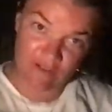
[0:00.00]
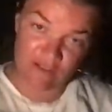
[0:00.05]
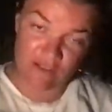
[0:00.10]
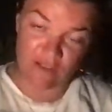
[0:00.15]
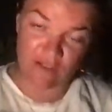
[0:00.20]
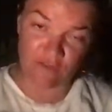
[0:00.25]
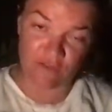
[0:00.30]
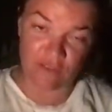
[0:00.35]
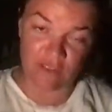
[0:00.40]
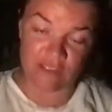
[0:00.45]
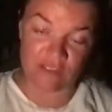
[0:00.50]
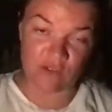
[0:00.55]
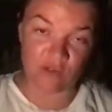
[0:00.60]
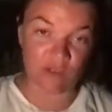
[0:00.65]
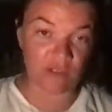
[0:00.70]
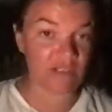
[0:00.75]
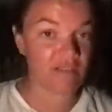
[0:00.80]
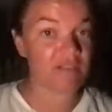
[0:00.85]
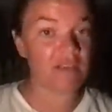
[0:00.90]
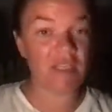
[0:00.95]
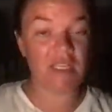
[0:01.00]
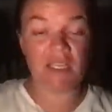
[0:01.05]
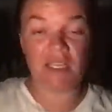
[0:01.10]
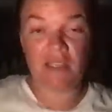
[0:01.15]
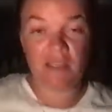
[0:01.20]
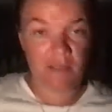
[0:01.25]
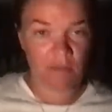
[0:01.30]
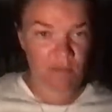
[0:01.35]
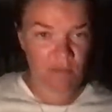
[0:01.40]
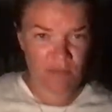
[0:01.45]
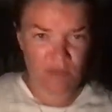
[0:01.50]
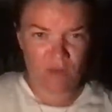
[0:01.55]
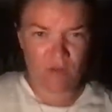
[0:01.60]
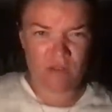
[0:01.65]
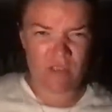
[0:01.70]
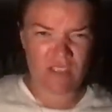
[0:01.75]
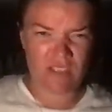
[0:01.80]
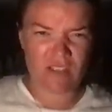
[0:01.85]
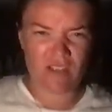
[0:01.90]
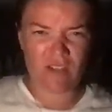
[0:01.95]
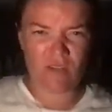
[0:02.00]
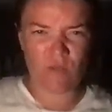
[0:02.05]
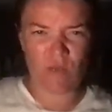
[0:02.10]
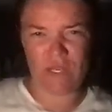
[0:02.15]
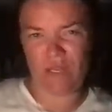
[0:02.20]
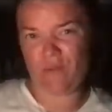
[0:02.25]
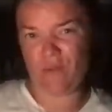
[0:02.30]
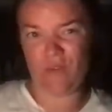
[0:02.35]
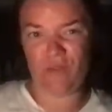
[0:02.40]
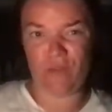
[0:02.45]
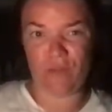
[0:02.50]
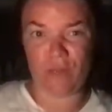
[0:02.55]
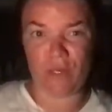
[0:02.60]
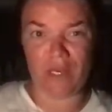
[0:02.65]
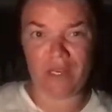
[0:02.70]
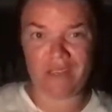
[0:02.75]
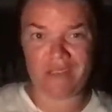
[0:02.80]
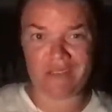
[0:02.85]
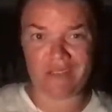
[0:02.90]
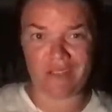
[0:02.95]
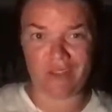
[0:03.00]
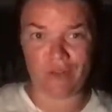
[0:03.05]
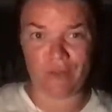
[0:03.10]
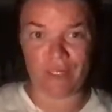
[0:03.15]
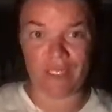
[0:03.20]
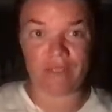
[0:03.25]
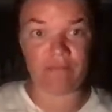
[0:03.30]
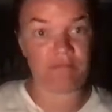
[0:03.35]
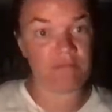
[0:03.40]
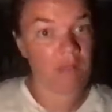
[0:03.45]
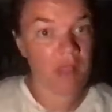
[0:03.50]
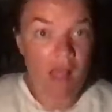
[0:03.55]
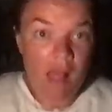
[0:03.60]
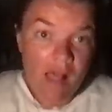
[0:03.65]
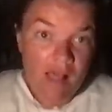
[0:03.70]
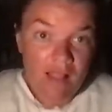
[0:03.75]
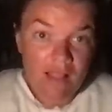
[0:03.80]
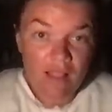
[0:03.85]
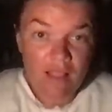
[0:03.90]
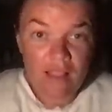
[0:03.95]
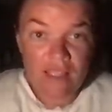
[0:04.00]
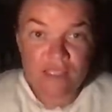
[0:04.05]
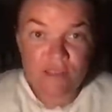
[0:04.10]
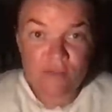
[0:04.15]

to the front door, but it was just a good way to move your bodies a little bit. Let's